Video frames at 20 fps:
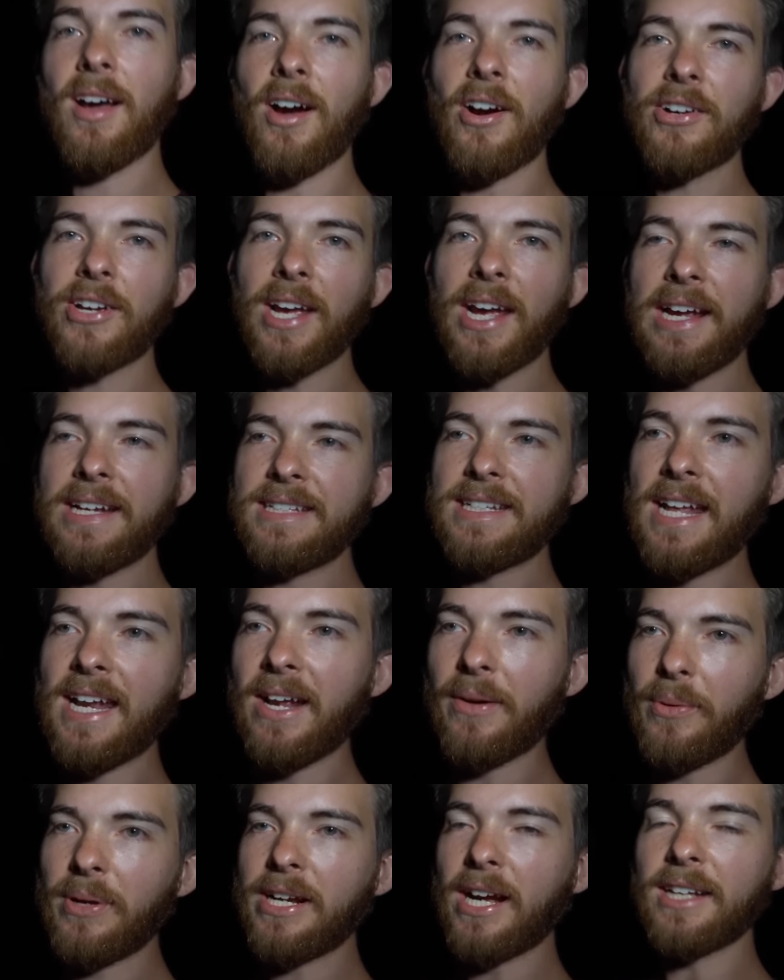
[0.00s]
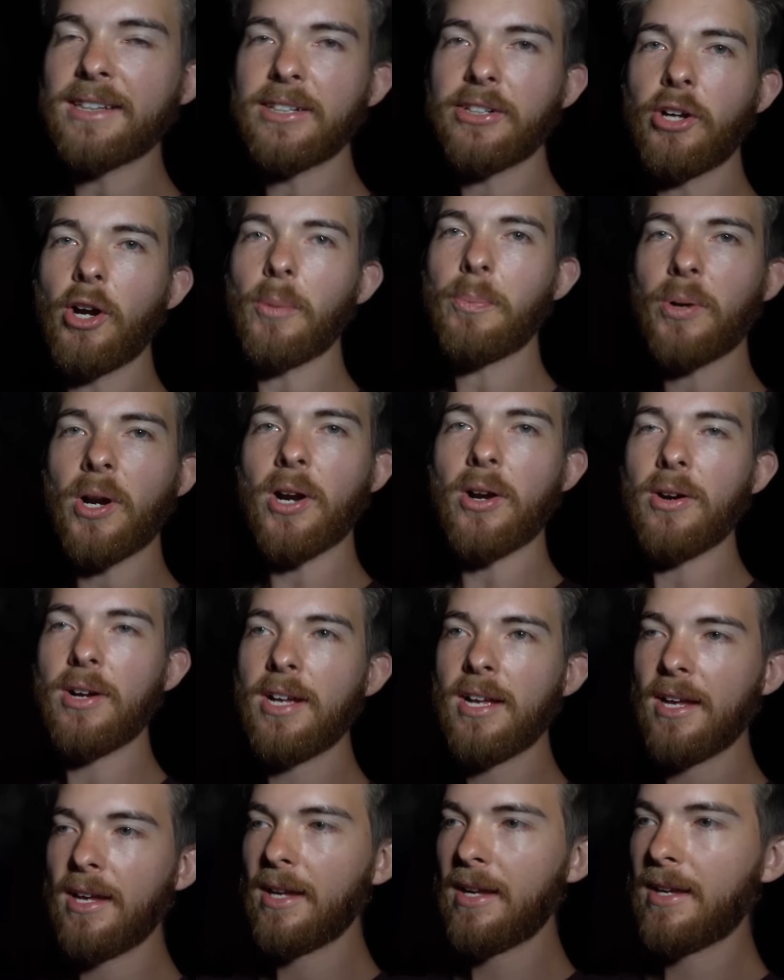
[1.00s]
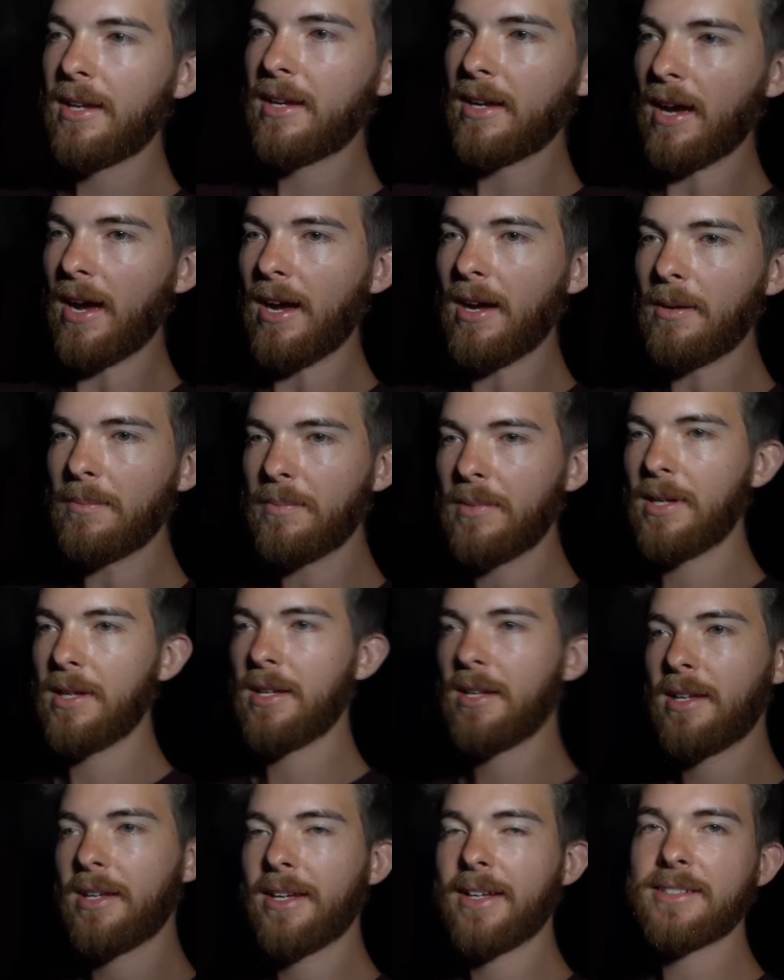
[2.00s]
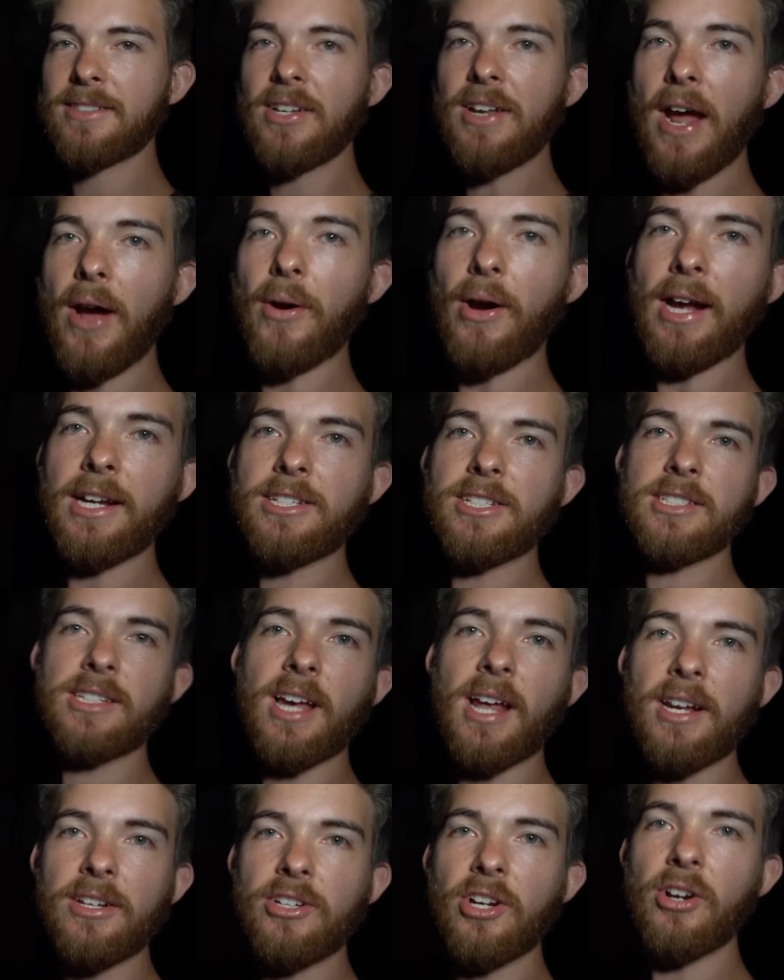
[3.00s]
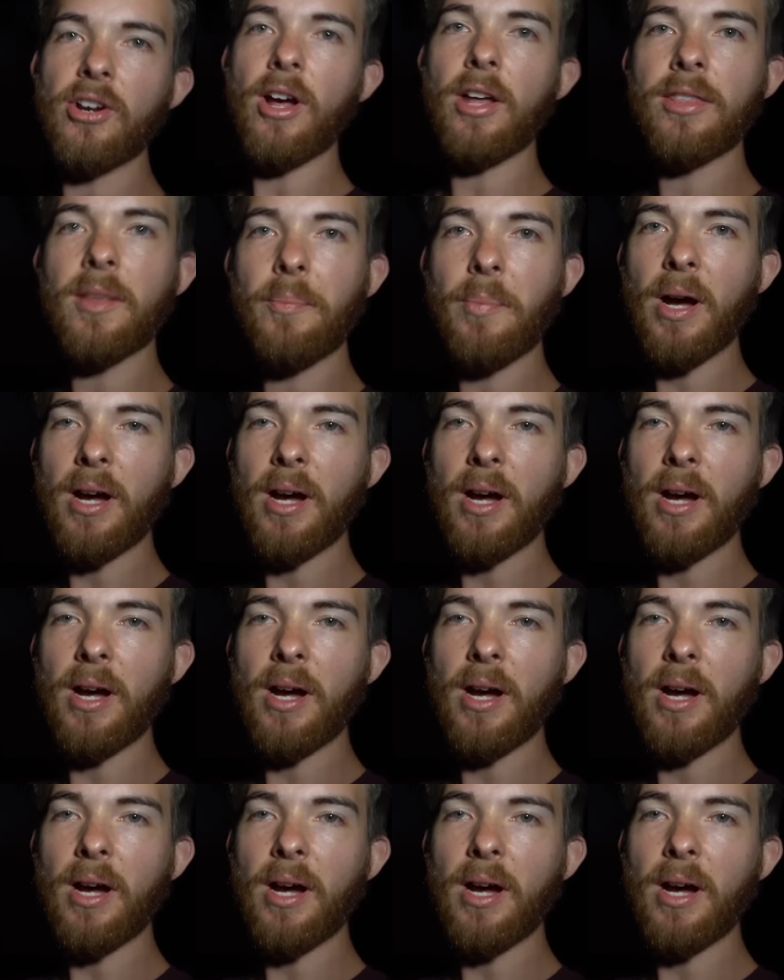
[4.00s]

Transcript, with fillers: Okay, I did it. We got the GoPro. Um, so now I just gotta turn on the